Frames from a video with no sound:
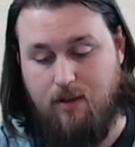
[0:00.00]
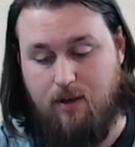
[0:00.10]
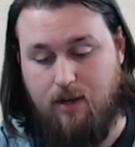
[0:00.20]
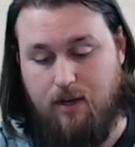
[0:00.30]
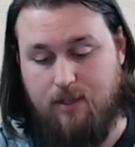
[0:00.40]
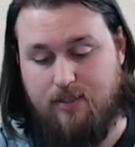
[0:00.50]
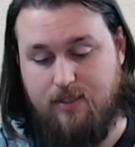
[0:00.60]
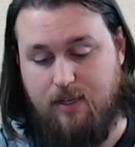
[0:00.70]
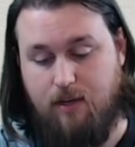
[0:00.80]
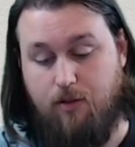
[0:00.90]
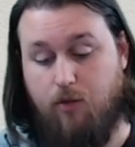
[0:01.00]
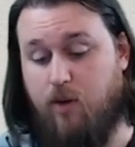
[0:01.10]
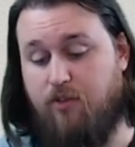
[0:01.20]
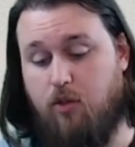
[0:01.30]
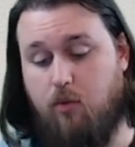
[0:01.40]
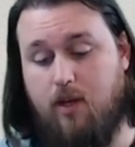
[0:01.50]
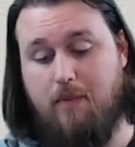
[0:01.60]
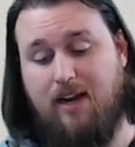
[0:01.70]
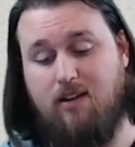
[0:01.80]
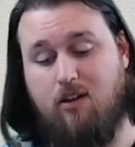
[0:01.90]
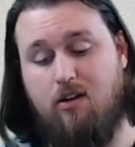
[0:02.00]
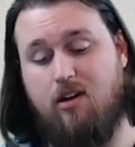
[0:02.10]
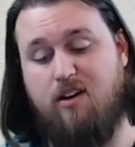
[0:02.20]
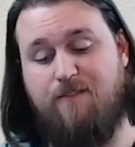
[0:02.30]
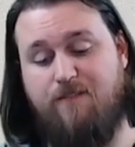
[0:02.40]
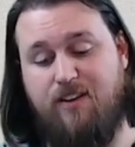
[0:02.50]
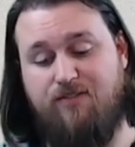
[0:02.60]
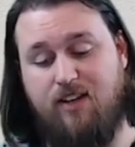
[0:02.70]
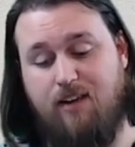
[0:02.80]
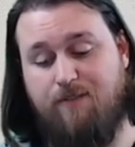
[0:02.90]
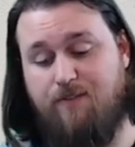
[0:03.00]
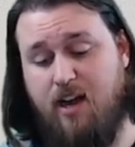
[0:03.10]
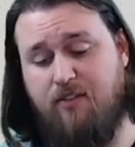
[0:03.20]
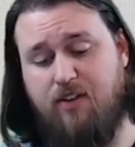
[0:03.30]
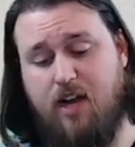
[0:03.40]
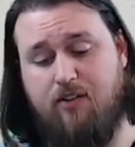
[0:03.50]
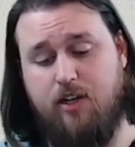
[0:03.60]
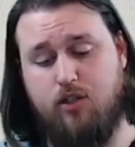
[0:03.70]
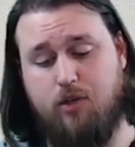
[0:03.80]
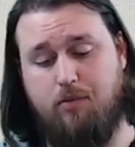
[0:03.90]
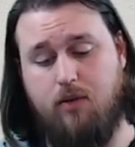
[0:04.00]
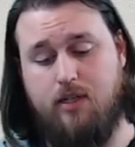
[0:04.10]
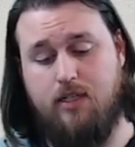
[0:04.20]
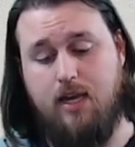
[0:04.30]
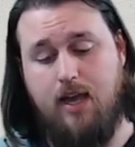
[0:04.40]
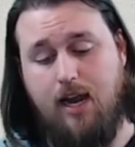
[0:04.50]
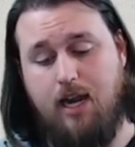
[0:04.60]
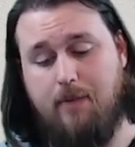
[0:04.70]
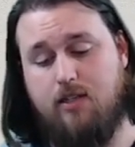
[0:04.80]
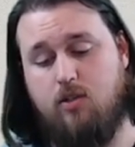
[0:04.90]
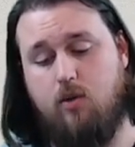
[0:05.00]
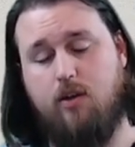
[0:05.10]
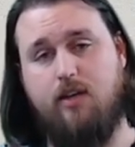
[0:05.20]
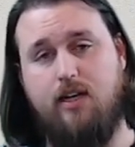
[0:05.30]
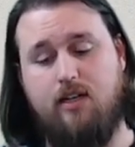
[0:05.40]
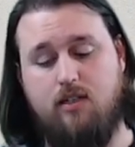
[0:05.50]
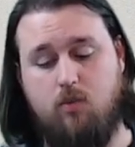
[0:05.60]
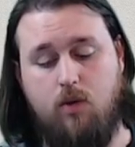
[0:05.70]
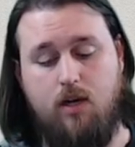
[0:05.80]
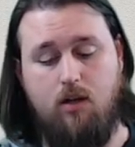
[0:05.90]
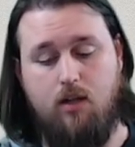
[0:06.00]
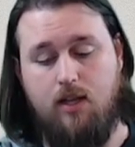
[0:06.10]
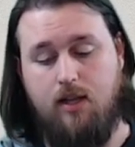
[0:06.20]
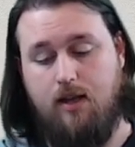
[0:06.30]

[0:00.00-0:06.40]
let's see here, 3 for 3, made a long of 50, 5 for 5 on extra points, and he made 2 other kicks as well.